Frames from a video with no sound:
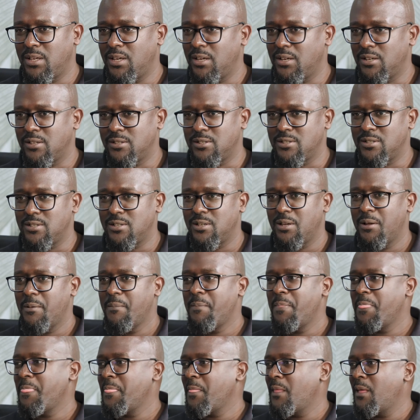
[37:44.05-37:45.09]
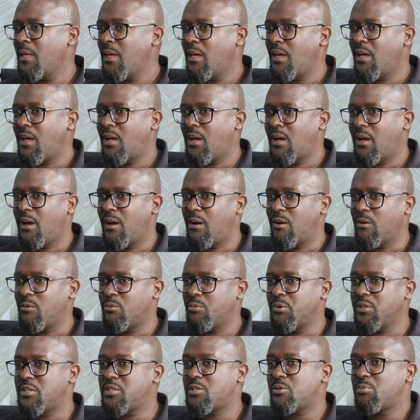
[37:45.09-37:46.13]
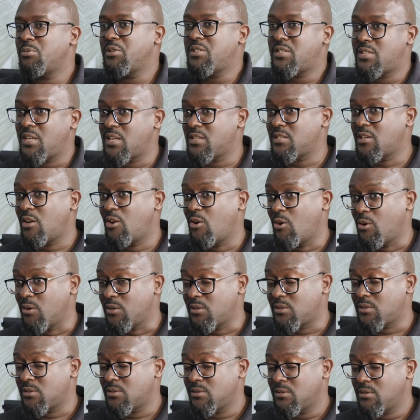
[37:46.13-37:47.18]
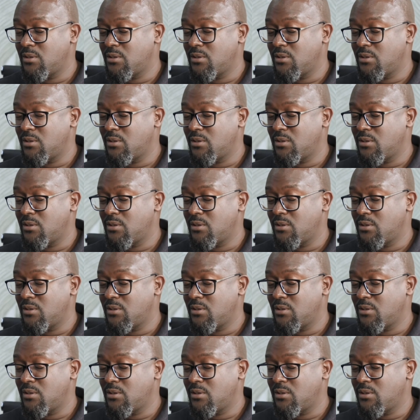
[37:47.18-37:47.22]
years, which says a lot,